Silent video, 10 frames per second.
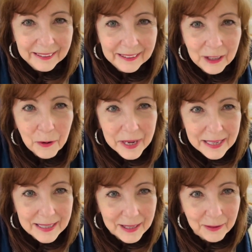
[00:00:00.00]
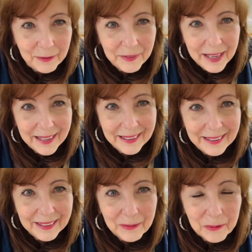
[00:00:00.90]
cohesive than
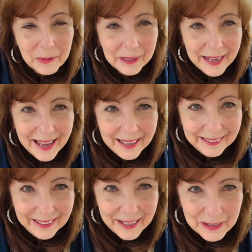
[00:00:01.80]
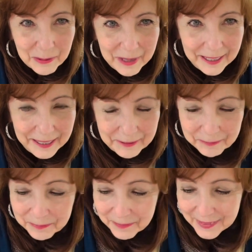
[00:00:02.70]
what I had last weekend.
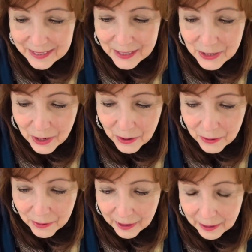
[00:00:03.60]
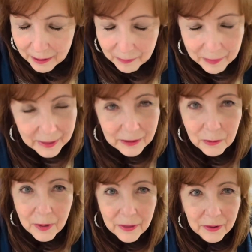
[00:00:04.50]
So, um, but the
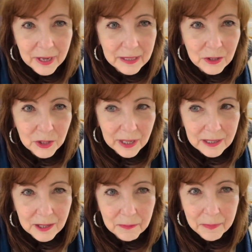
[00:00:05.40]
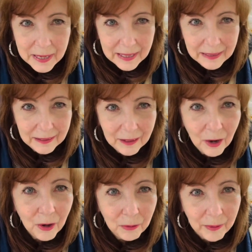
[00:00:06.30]
weather has just been
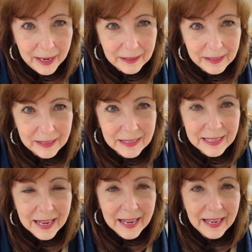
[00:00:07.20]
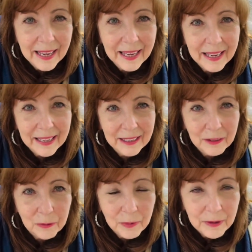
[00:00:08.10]
horrendous. And
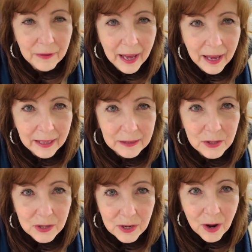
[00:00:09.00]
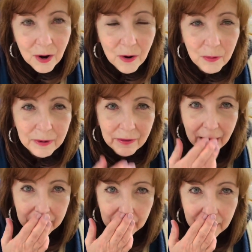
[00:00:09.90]
we've had snow, we've
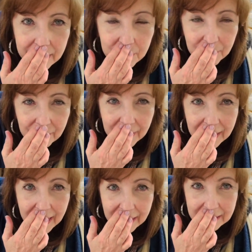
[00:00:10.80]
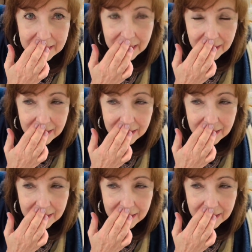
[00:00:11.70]
had ice, we've had a ton of